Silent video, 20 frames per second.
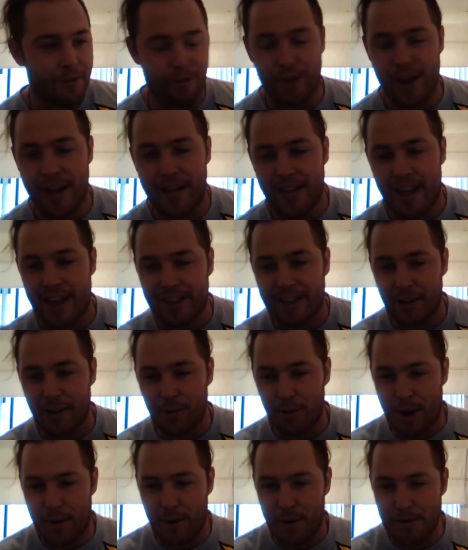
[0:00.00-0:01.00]
And so the
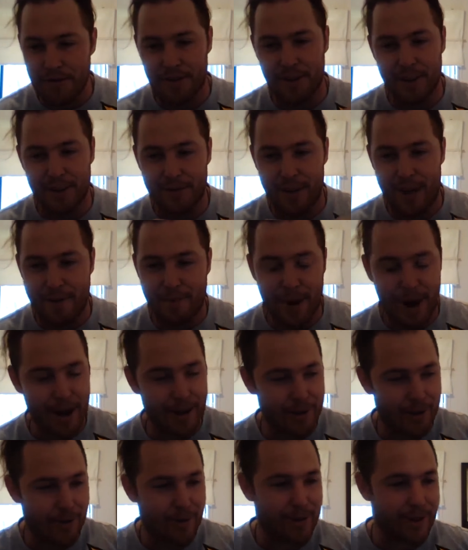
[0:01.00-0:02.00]
werewolves and the
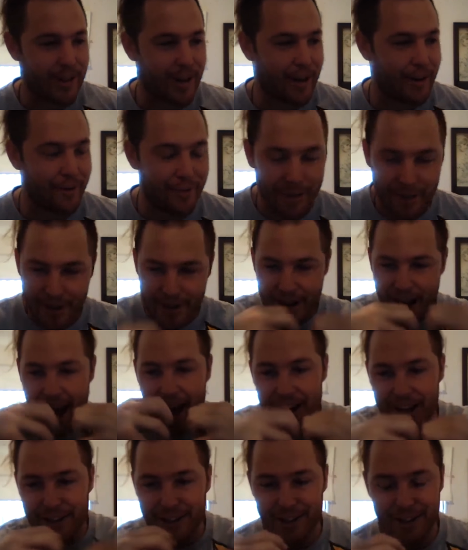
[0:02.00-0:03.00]
vampires are always kind of
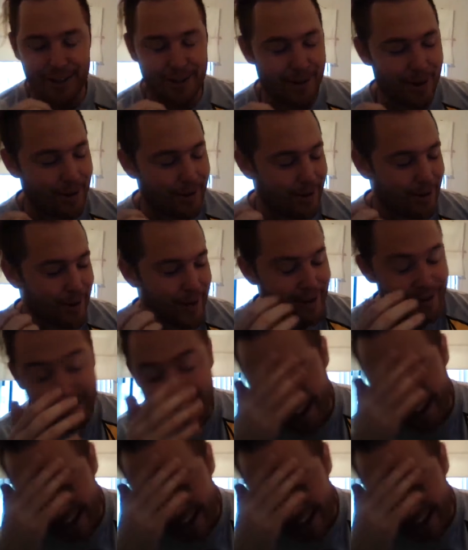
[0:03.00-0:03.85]
at each other's throats or whatever.